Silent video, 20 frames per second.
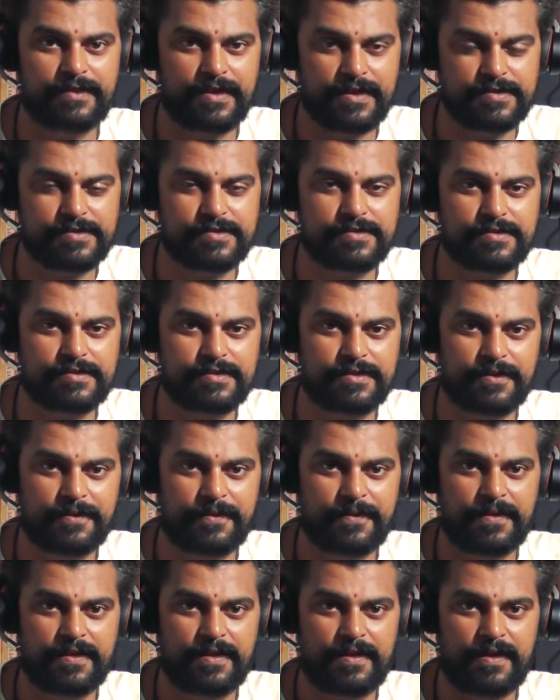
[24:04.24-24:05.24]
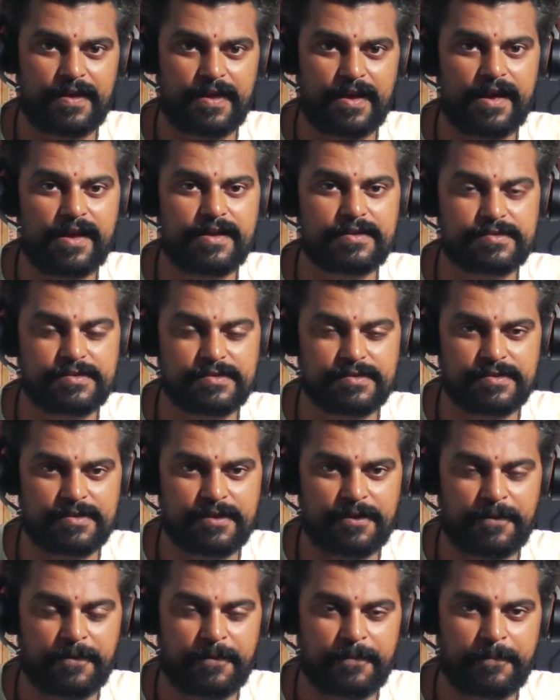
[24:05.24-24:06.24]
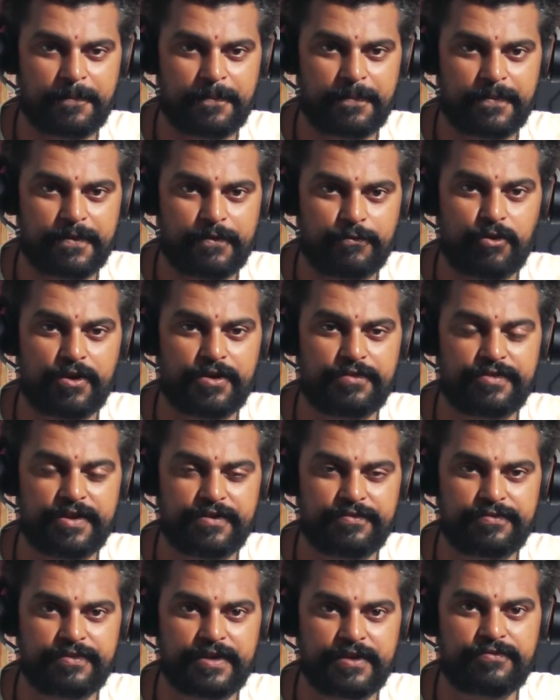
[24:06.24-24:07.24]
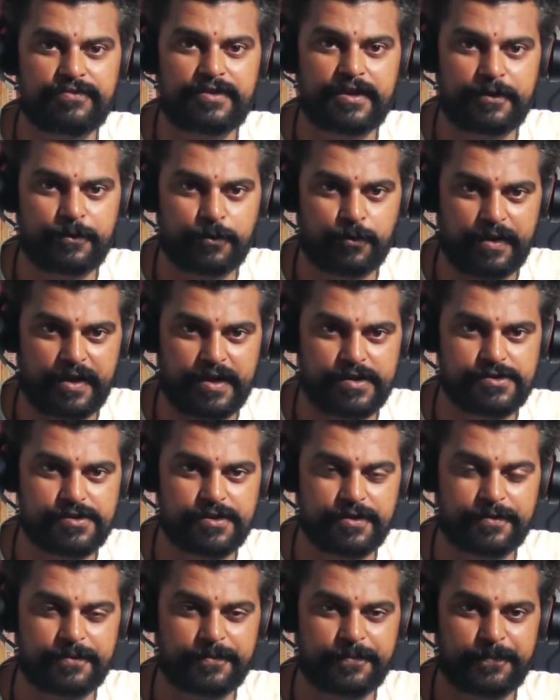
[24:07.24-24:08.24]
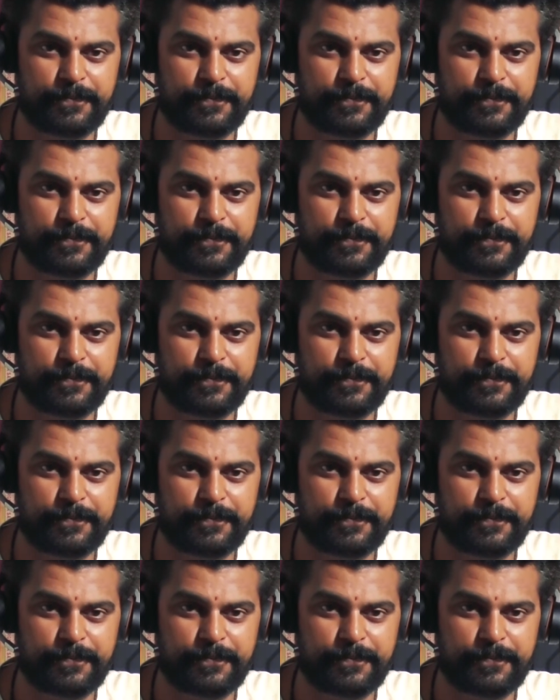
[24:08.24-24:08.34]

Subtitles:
This is what we have gifted to nature.